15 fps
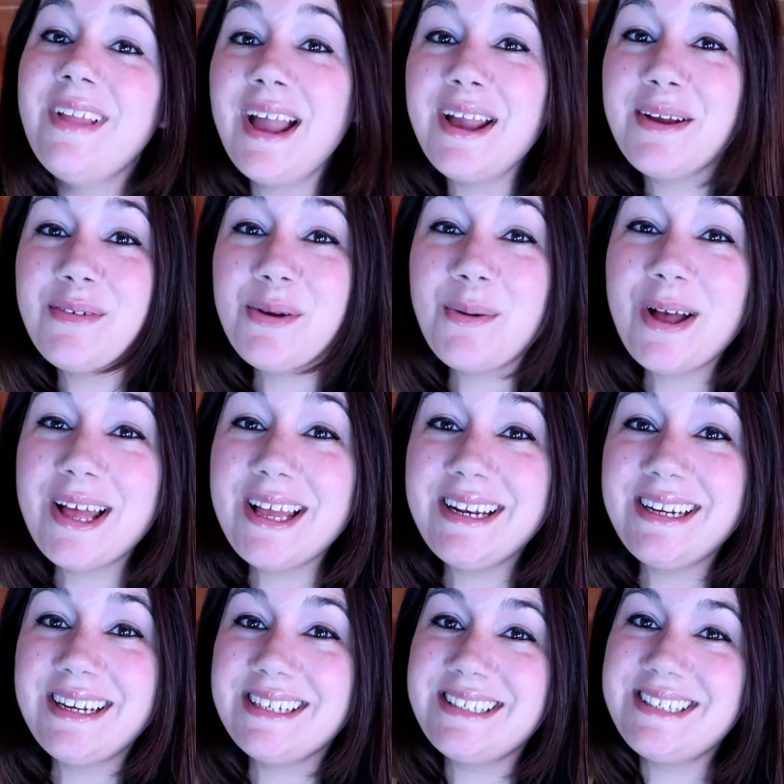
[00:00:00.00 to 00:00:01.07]
Hi
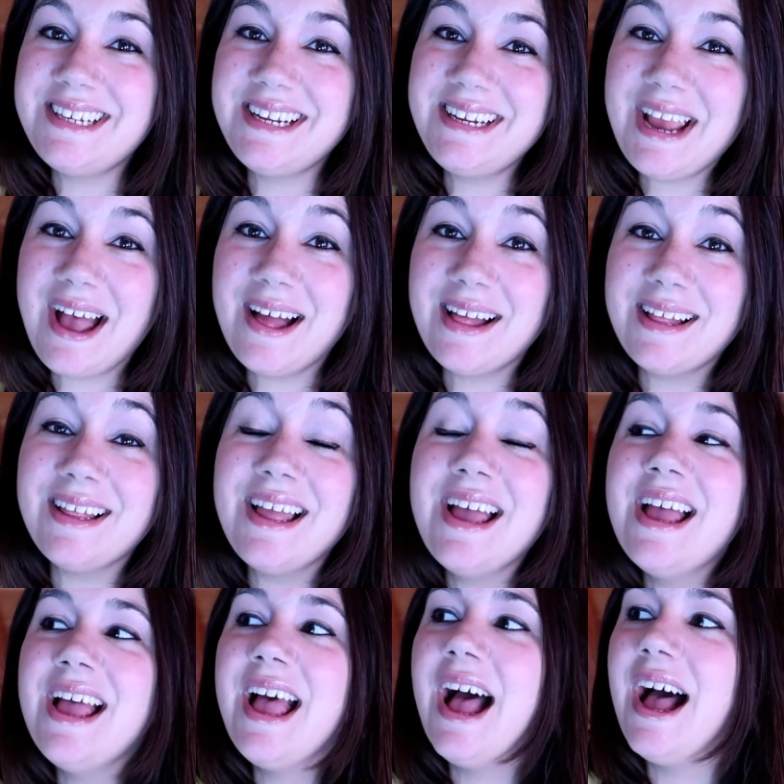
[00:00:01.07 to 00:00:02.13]
everyone, it's Danielle.
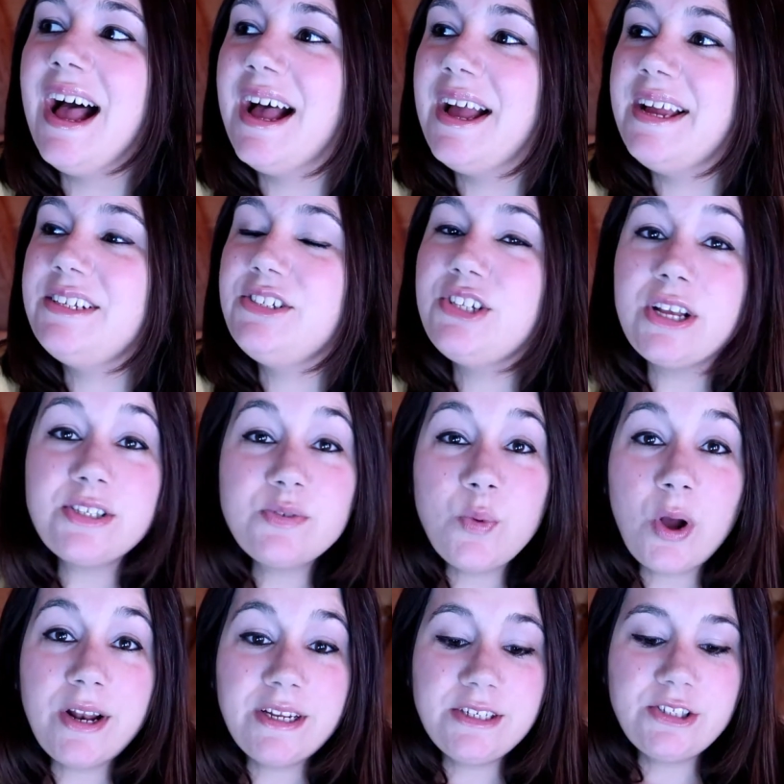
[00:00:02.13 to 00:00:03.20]
I just
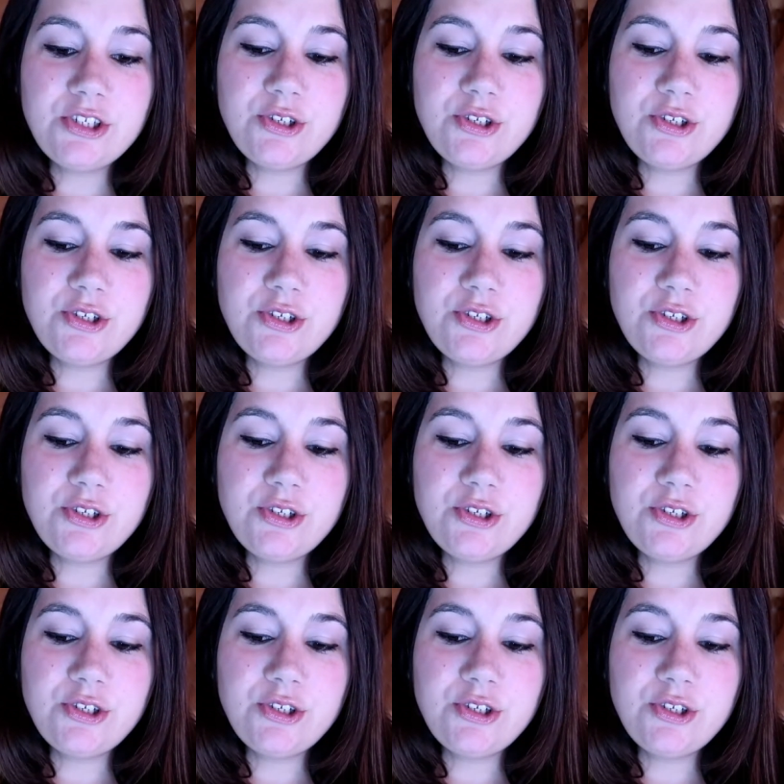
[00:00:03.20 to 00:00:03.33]
wanted